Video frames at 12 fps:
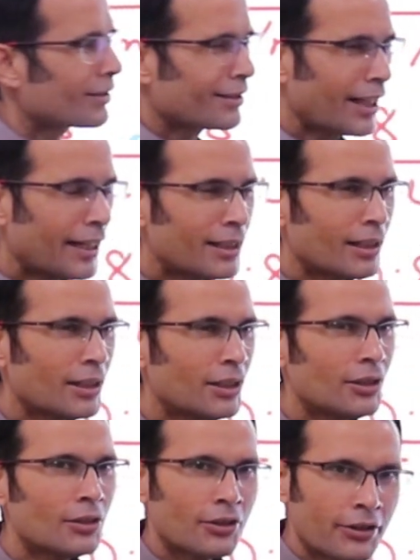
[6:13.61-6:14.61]

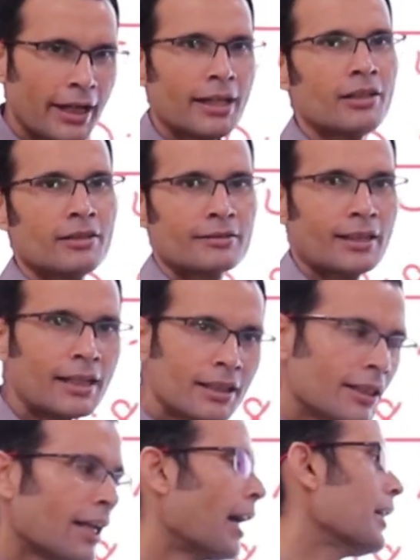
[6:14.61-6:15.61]
slightly greater,
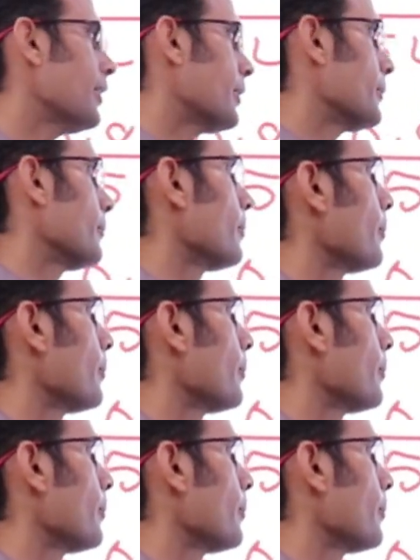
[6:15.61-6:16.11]
slightly higher.